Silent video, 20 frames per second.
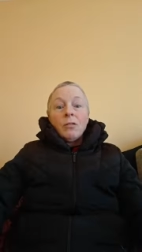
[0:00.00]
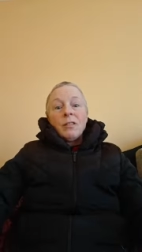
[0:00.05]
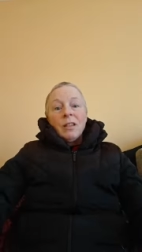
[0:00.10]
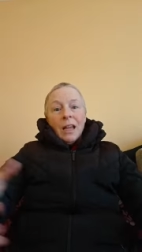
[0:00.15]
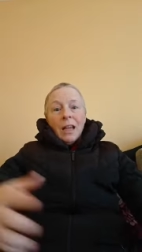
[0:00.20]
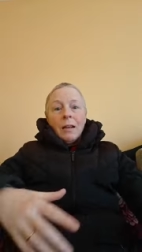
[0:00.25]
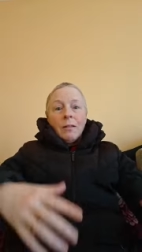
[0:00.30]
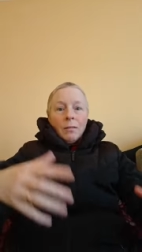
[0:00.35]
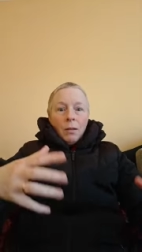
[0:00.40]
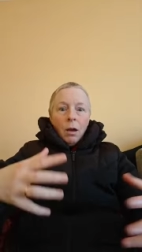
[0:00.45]

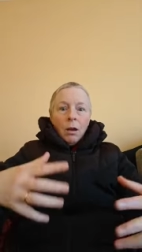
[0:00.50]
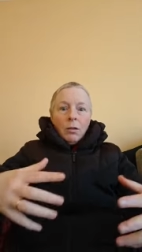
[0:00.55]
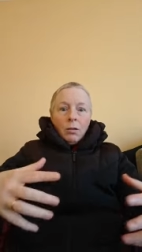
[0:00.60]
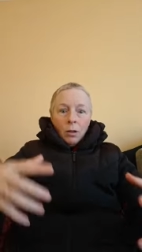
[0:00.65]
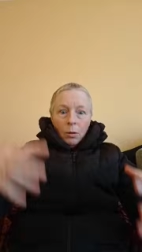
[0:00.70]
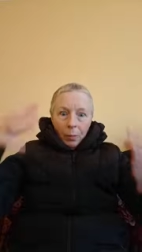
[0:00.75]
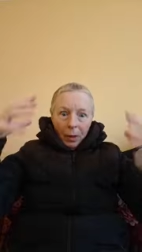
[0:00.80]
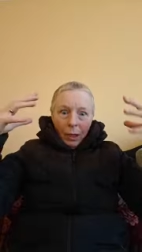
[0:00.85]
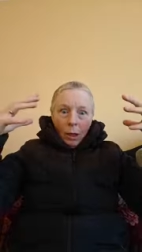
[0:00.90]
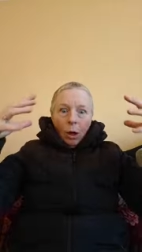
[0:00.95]
Dad goes,
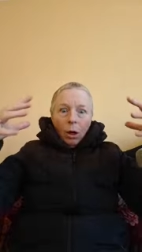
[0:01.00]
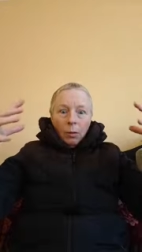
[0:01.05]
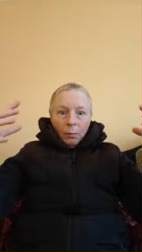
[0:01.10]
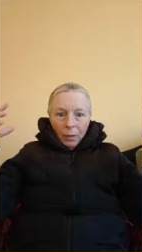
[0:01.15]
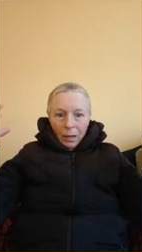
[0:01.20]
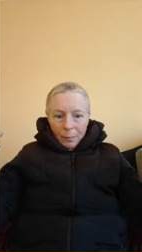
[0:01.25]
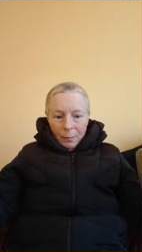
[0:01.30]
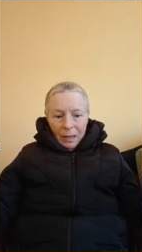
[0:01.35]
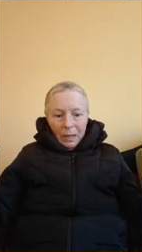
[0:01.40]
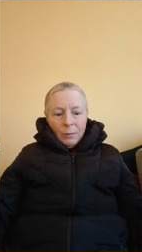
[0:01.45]
oh my God,
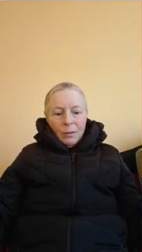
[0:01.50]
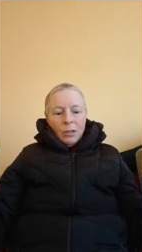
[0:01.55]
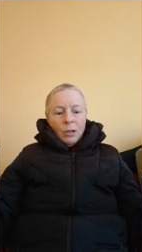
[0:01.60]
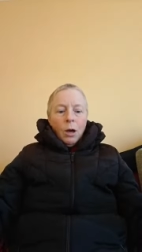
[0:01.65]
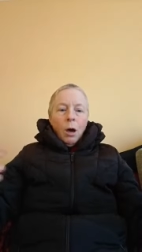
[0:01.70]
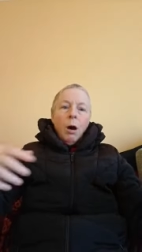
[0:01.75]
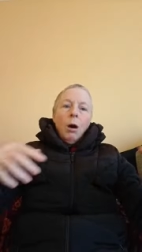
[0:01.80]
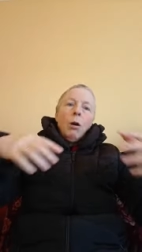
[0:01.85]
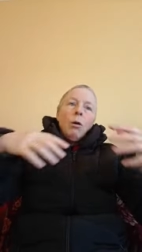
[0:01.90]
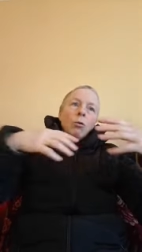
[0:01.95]
my baby's
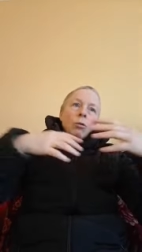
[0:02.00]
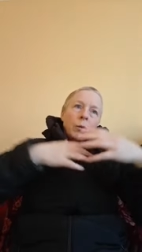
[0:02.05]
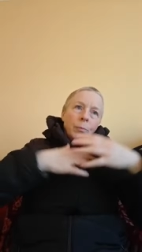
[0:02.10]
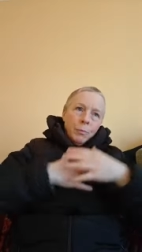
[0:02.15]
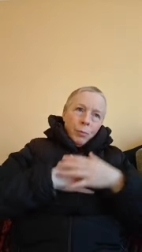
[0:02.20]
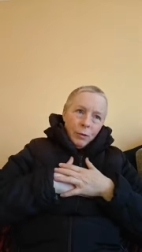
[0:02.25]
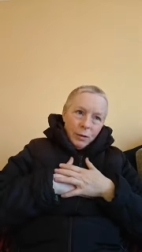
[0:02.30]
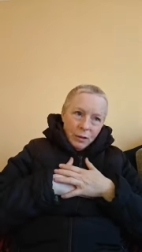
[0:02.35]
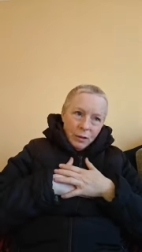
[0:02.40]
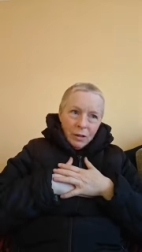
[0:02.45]
cold,
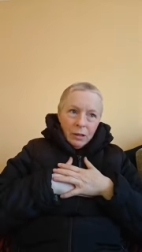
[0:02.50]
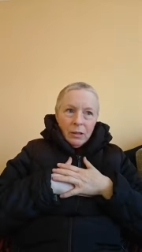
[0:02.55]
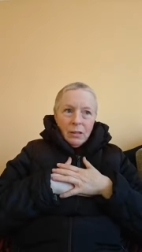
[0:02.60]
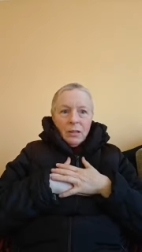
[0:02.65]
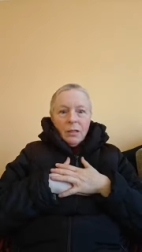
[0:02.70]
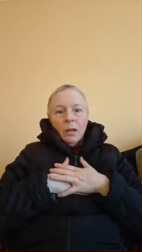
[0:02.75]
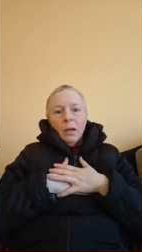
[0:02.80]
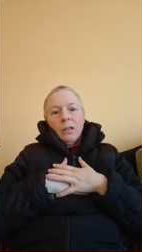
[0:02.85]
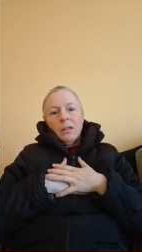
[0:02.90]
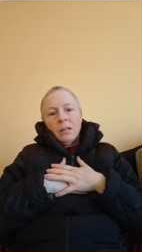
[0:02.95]
and puts it
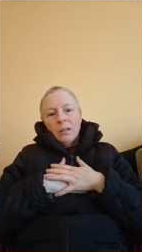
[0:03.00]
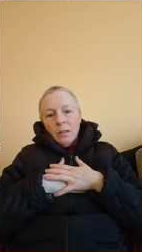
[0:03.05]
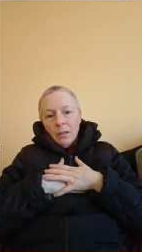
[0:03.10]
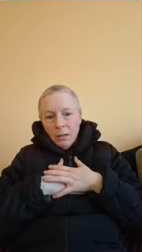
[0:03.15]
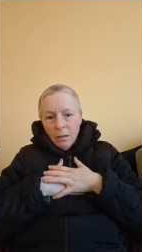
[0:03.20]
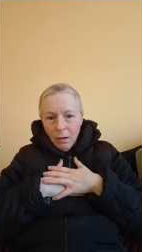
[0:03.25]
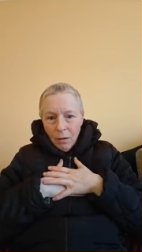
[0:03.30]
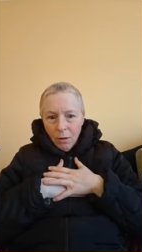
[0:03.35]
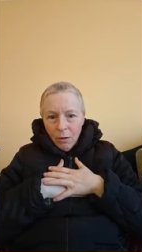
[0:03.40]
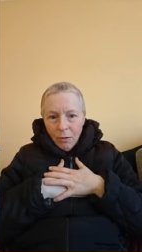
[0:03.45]
inside his
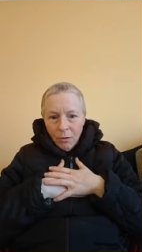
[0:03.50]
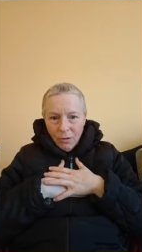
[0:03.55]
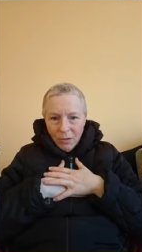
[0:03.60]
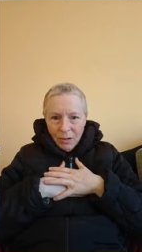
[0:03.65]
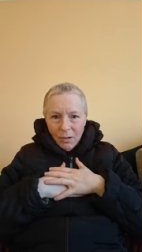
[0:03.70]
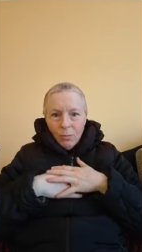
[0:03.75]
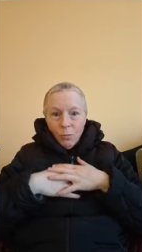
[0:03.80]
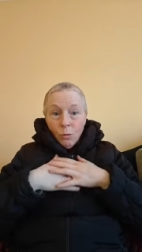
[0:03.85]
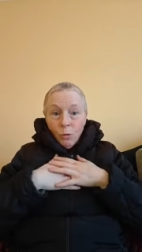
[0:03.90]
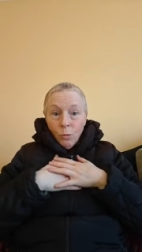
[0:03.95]
clothes
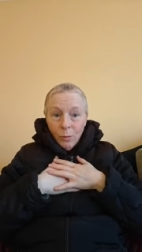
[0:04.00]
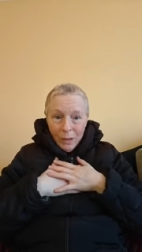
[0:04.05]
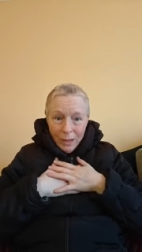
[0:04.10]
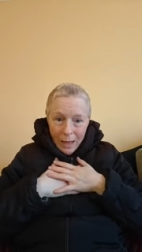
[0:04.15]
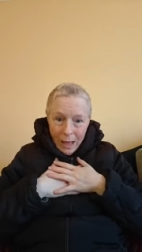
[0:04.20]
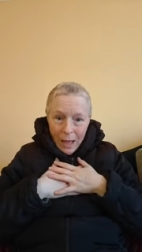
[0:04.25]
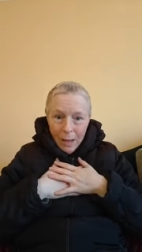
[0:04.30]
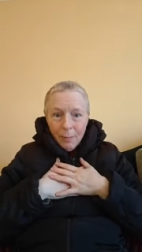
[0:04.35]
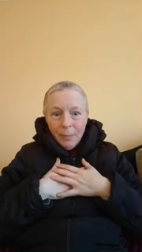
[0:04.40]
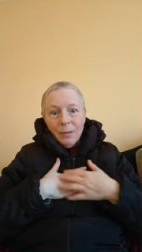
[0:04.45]
to warm it
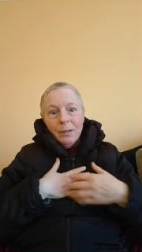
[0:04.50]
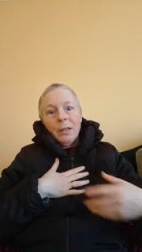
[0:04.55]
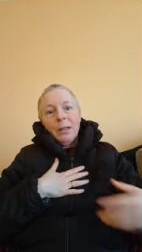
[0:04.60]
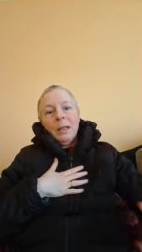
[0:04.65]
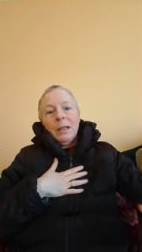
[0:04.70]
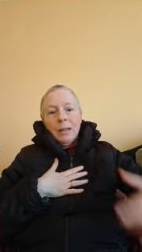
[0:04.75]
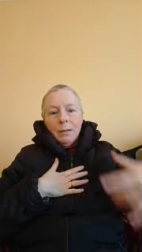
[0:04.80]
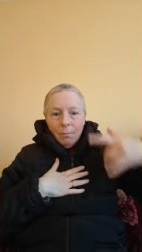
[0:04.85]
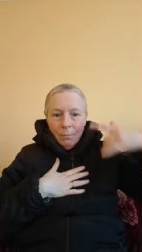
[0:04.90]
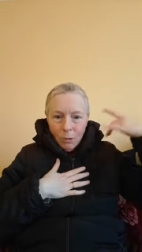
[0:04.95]
up, and then
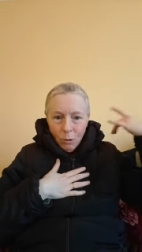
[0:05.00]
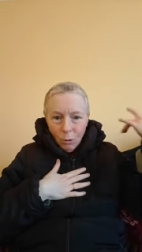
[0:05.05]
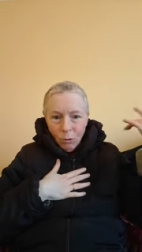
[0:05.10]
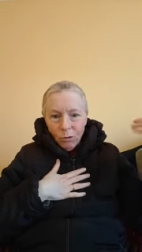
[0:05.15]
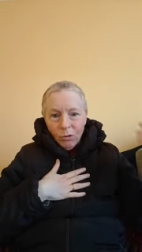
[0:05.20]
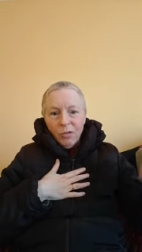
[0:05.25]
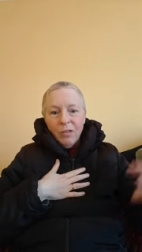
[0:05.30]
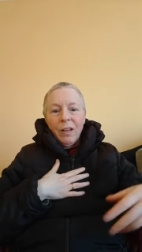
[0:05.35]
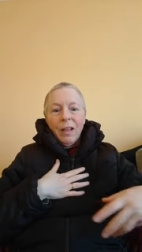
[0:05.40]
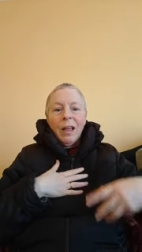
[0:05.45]
he
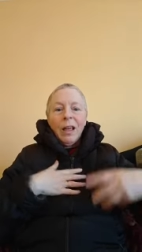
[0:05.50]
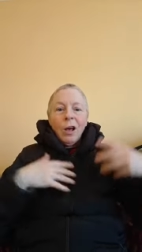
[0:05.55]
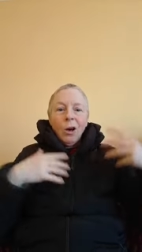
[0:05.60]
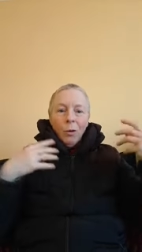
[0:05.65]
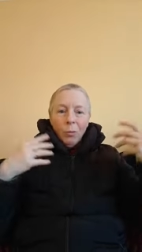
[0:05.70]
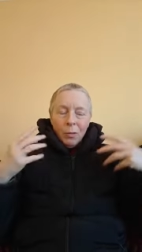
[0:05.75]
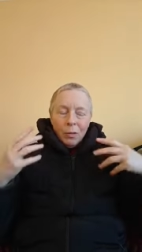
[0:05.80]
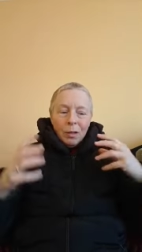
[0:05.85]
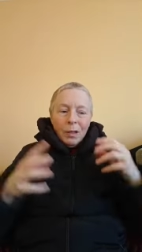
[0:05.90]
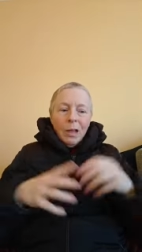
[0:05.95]
calls for
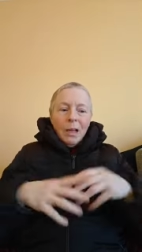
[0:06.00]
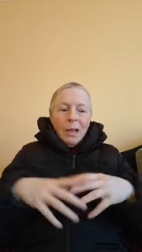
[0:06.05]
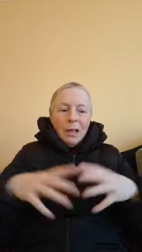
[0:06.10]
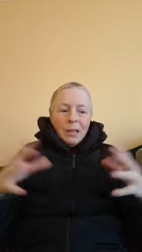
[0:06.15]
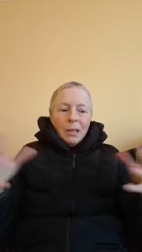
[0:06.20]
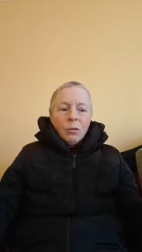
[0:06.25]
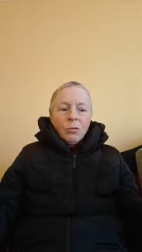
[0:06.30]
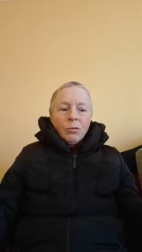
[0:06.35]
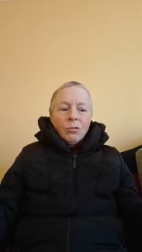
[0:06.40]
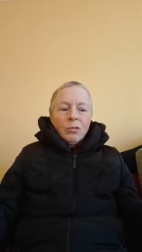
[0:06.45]
help and
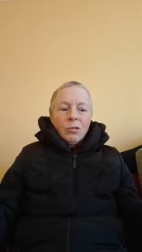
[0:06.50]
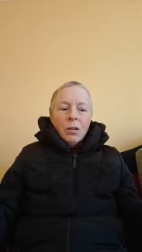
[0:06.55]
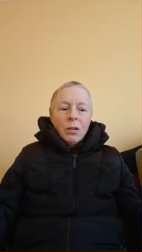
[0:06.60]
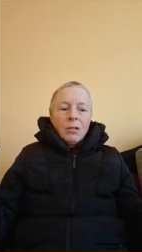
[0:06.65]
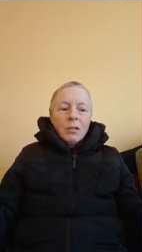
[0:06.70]
does all